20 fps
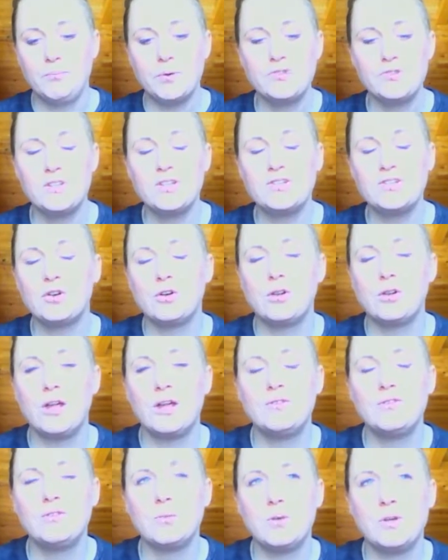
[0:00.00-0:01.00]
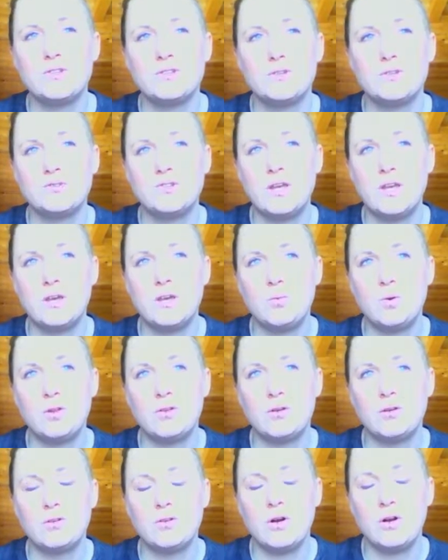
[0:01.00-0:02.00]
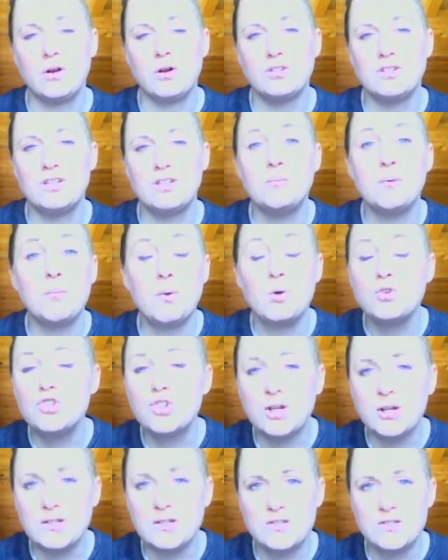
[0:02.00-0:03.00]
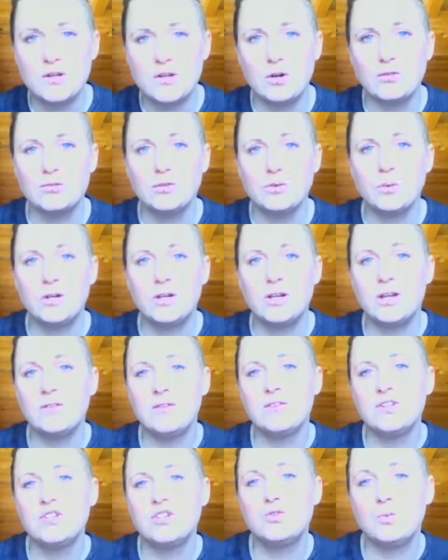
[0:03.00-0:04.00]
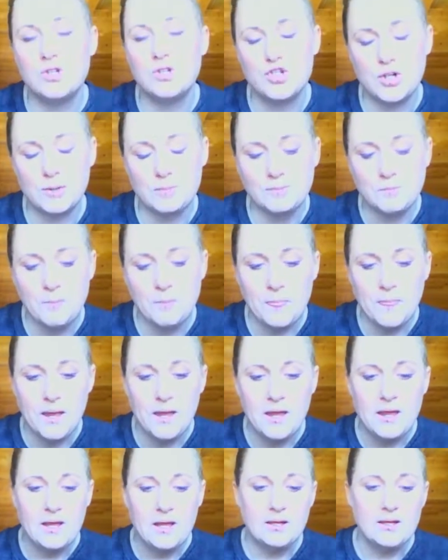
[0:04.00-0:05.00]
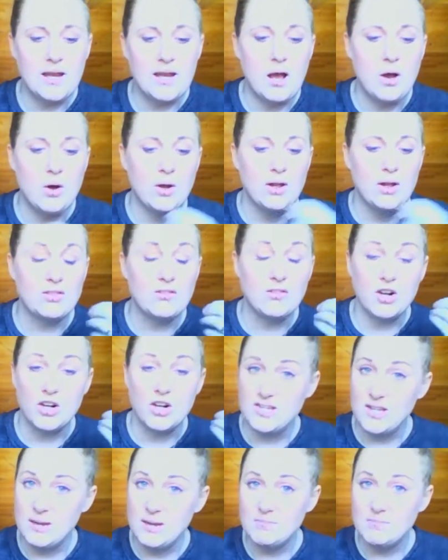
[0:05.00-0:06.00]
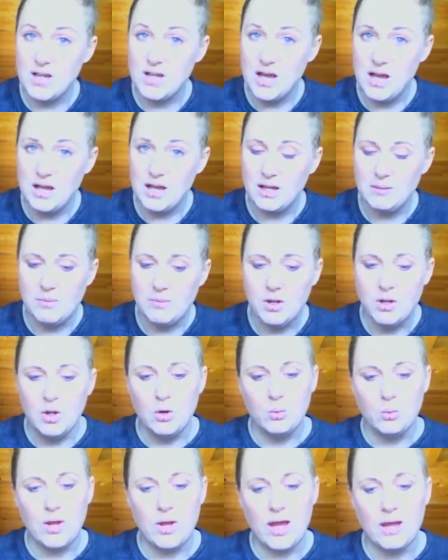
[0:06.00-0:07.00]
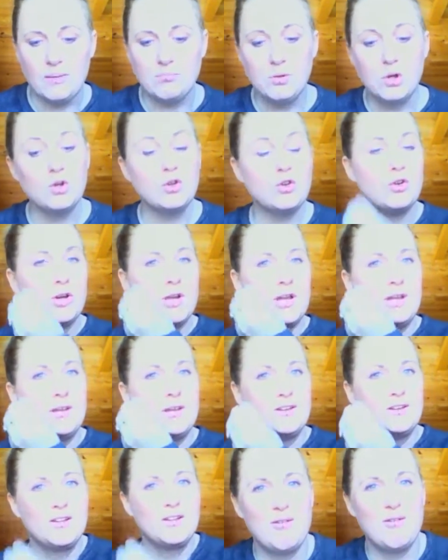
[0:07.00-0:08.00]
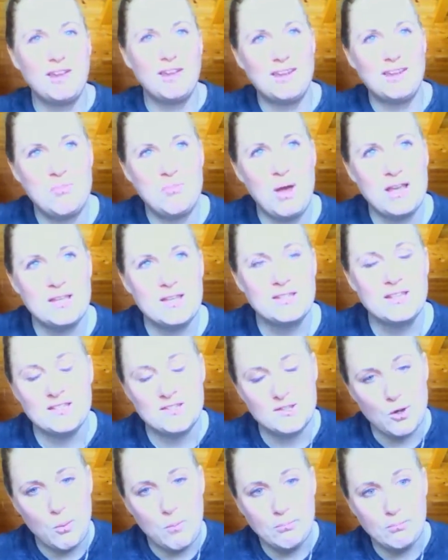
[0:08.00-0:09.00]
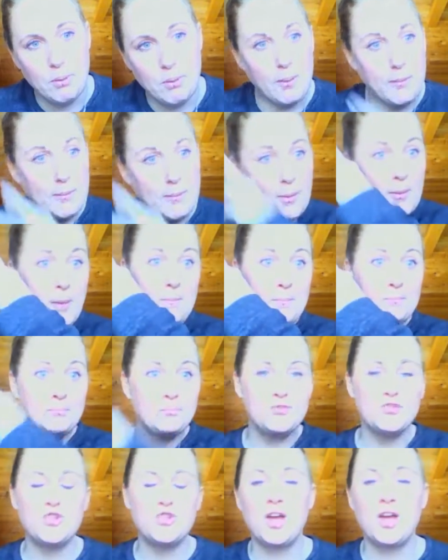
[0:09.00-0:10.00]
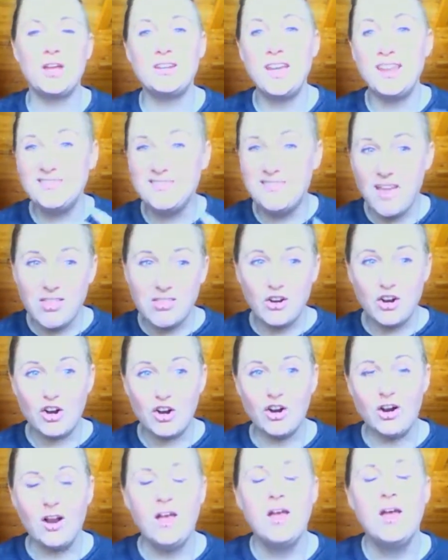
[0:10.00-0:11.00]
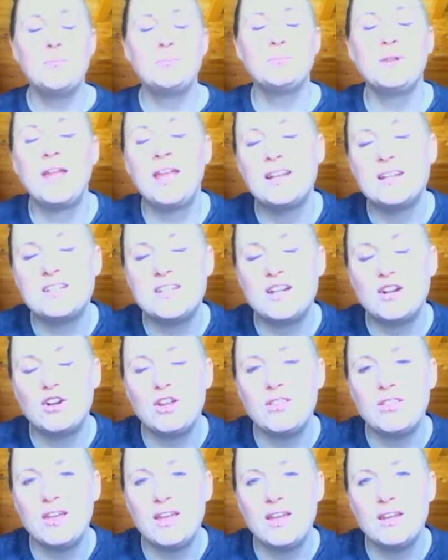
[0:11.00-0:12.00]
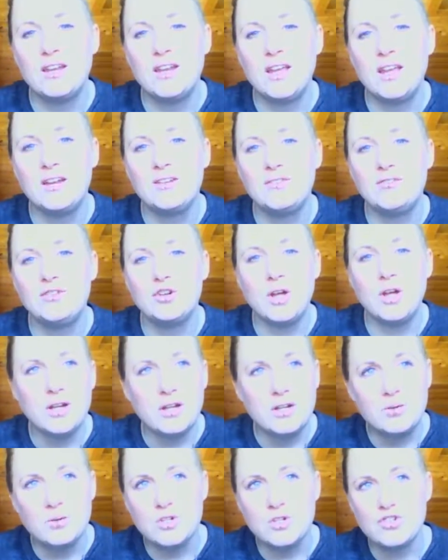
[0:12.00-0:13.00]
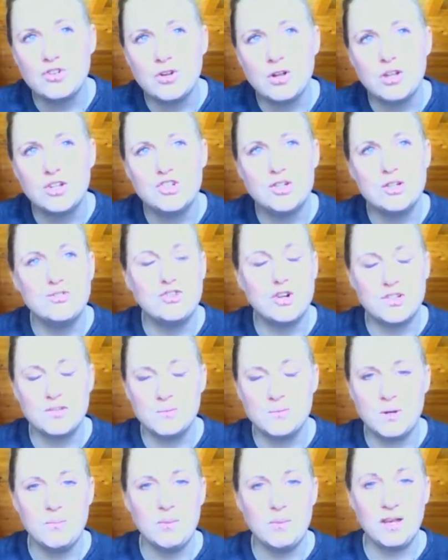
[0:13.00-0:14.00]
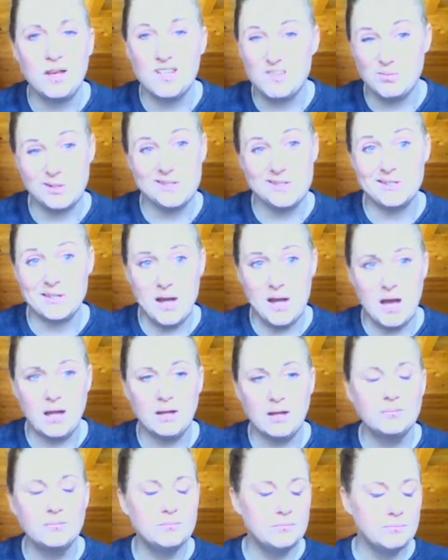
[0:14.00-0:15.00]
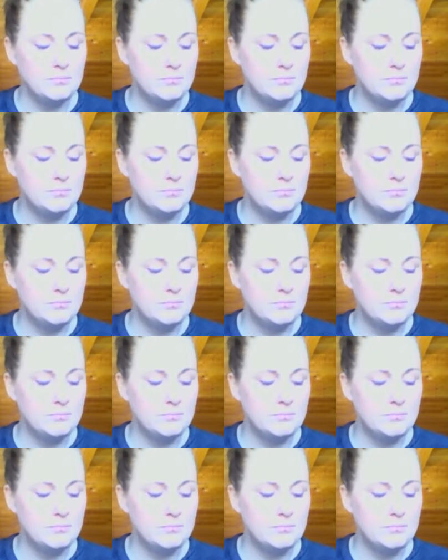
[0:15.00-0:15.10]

those things in our life that we associate with our deep emotions and our fluidity of intuition. Now, at the very same time, we had Mercury going into Pisces. So, bum, bum, bum, bum, to another planetary thing. And if you're not into astrology, trust me, my husband is not.